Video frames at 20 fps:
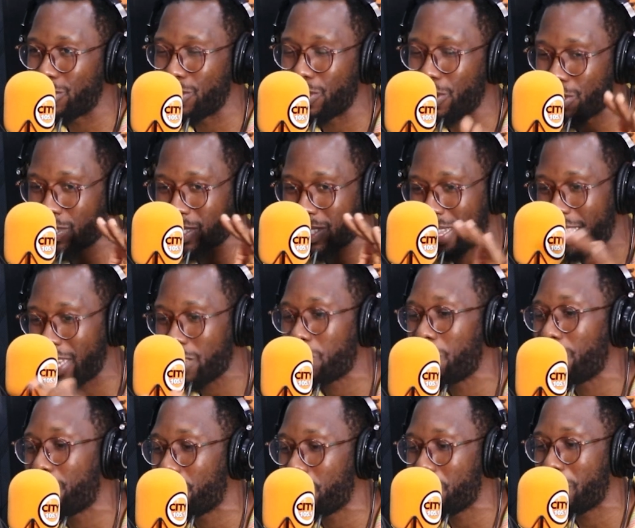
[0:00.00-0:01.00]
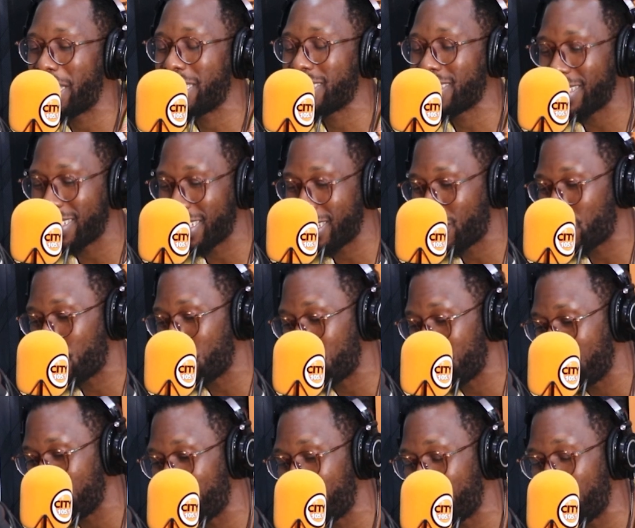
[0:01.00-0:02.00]
Your stage performance needs to
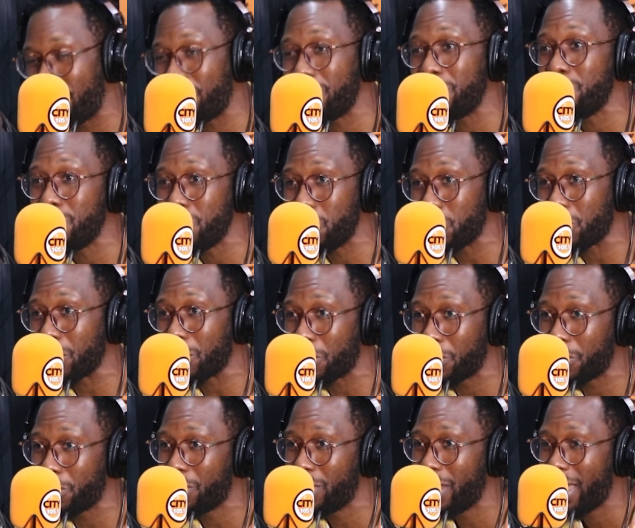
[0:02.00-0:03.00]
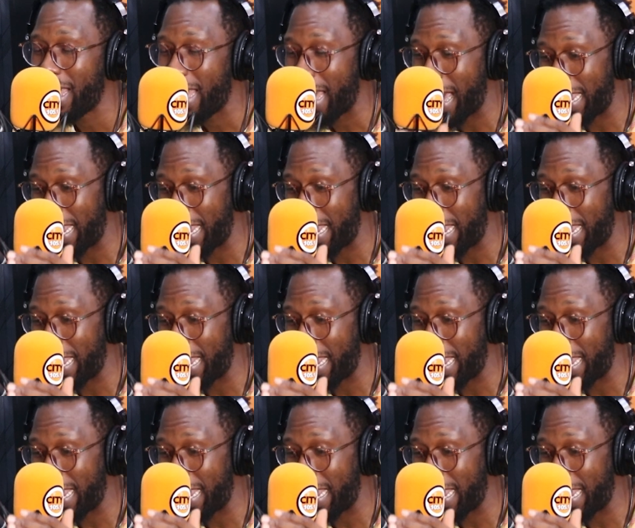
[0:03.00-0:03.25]
be very musical